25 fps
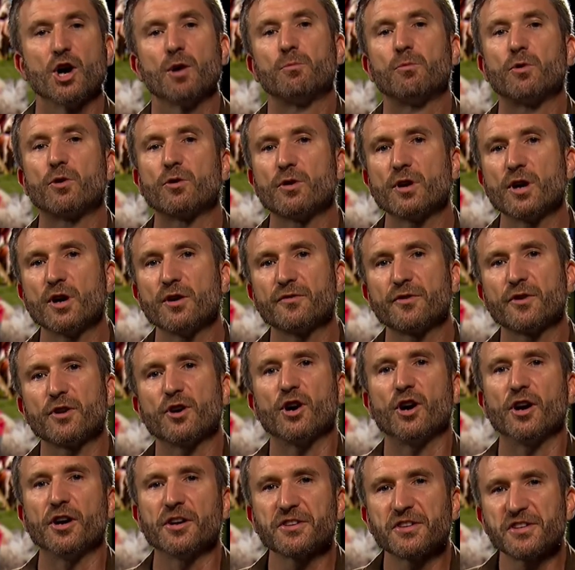Moreover,
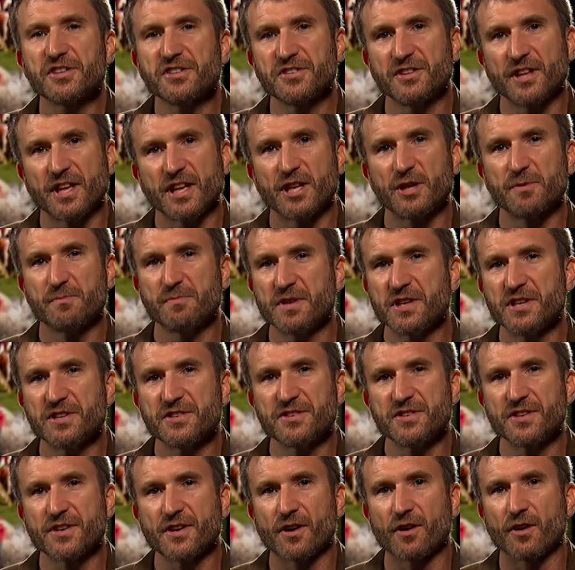understanding
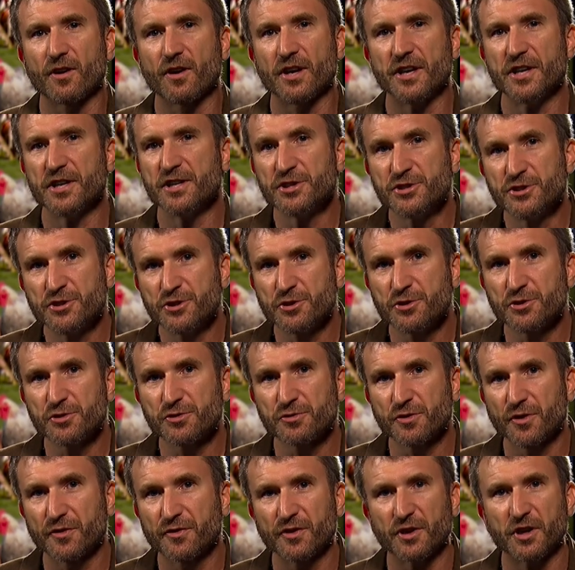PCR is
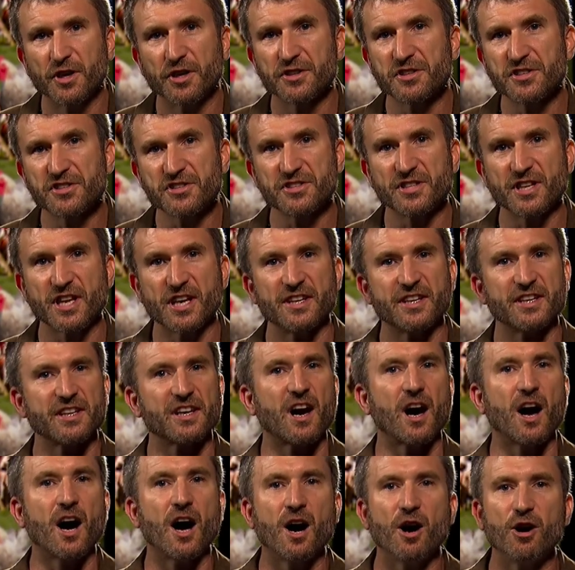useful for understanding
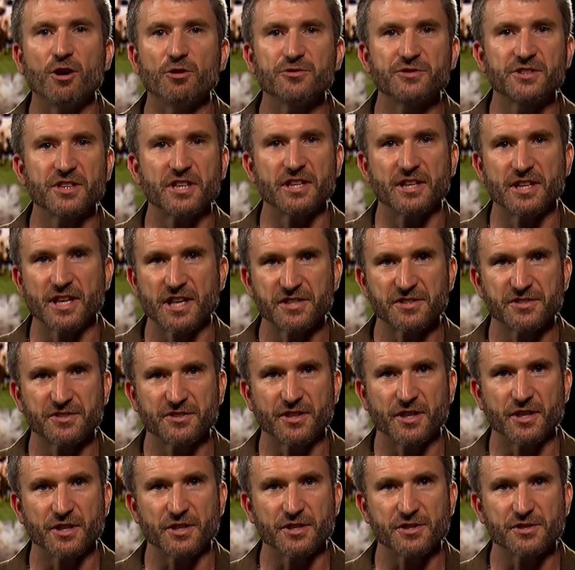all DNA
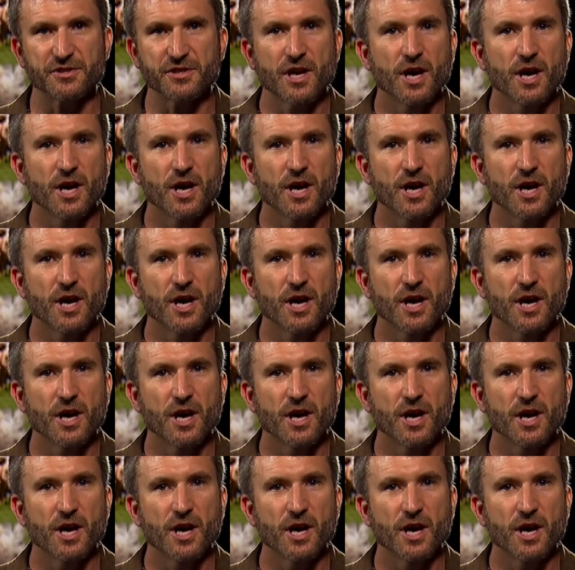studies,